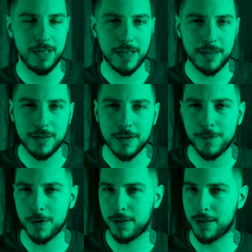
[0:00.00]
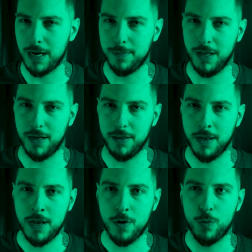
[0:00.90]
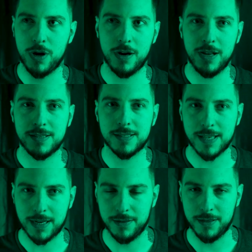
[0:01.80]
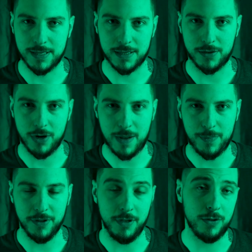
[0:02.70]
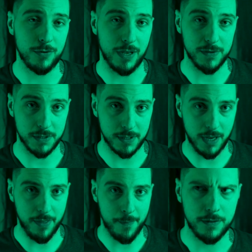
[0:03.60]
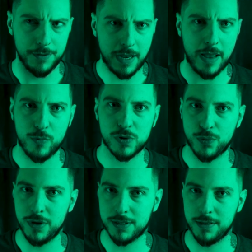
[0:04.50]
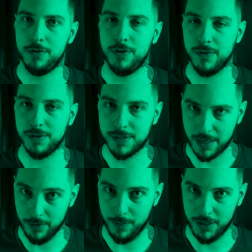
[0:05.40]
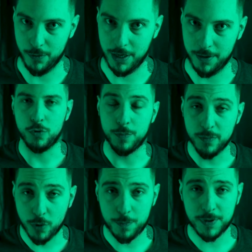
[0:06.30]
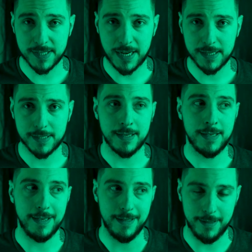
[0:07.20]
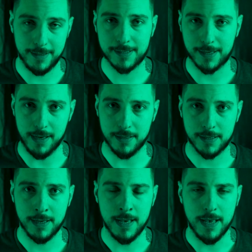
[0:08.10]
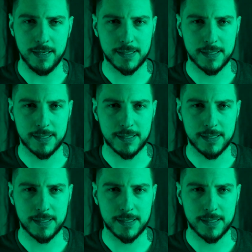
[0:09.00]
in a different timeline, where a second disaster happened in 2010. The game was released in 2007 by the way. To be more precise, in this case, a